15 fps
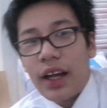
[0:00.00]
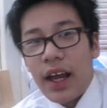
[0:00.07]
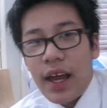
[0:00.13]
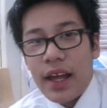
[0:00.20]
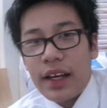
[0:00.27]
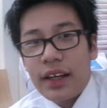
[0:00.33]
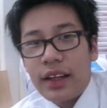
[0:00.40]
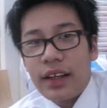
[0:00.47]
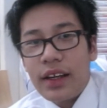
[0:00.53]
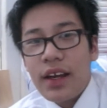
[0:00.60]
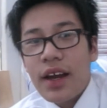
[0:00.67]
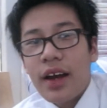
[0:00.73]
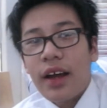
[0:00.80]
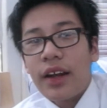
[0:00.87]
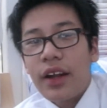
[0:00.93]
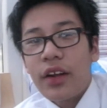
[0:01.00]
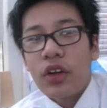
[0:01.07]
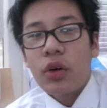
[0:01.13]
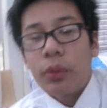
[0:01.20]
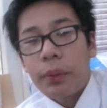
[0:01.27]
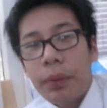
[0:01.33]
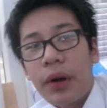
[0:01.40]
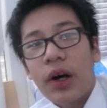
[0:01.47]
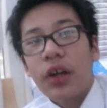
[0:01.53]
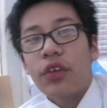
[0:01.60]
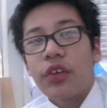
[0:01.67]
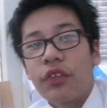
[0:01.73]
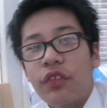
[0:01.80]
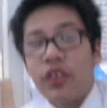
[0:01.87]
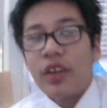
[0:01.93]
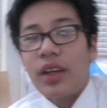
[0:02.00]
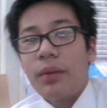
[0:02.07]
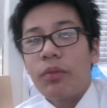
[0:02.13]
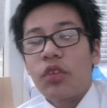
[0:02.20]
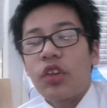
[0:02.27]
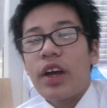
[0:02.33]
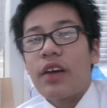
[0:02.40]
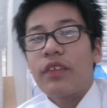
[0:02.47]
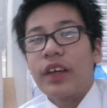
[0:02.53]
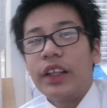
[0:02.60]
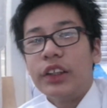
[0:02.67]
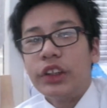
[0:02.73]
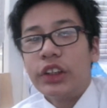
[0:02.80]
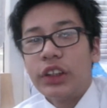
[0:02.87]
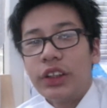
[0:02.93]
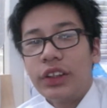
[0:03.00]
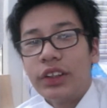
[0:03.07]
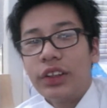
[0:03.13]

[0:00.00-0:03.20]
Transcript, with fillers: and uh, yeah, and then you'll be part of Team Savage.